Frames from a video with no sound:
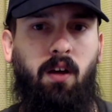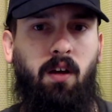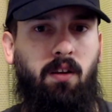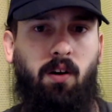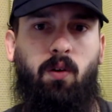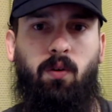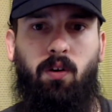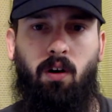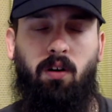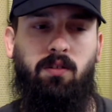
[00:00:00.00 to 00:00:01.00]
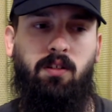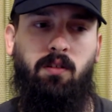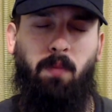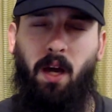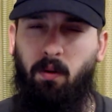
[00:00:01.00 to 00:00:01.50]
their own cards
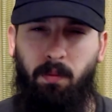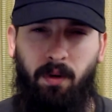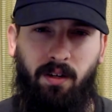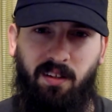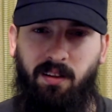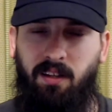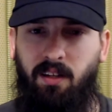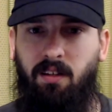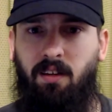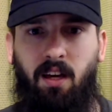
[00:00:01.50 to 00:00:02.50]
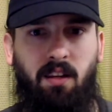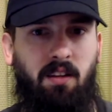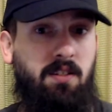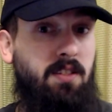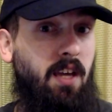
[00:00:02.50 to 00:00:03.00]
in Battle Bond, I think. They had
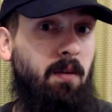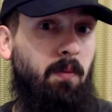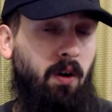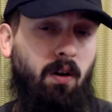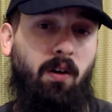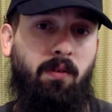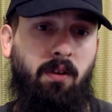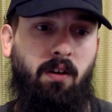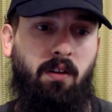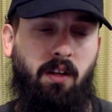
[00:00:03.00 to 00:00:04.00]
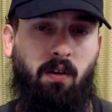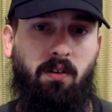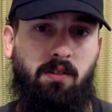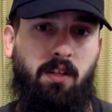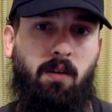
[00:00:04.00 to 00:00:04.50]
the same card. They're on
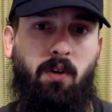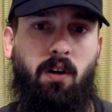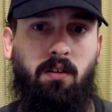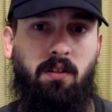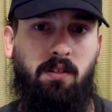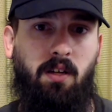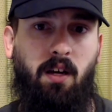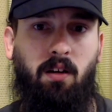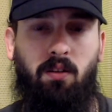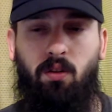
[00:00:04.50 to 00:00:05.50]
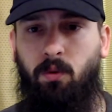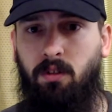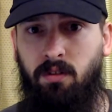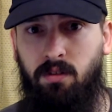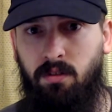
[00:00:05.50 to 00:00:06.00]
the same card in the Scion
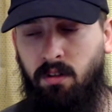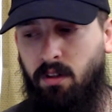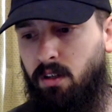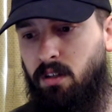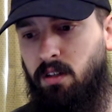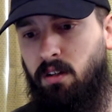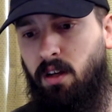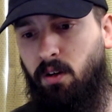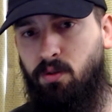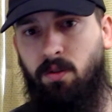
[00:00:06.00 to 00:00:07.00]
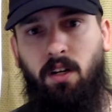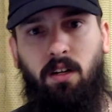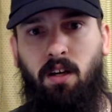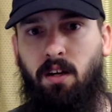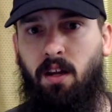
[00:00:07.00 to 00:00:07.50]
Twins in
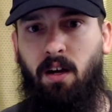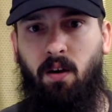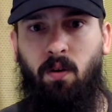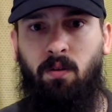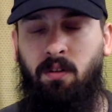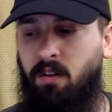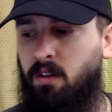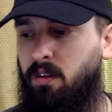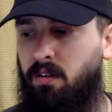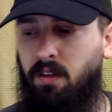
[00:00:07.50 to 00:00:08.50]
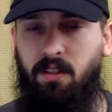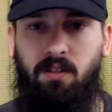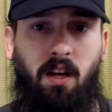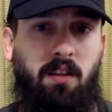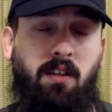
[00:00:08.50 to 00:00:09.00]
Eldraine, and now
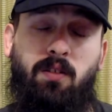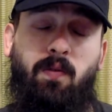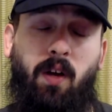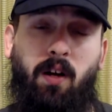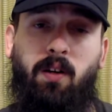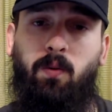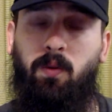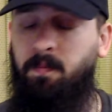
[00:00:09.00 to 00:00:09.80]
this, I think it's very cool.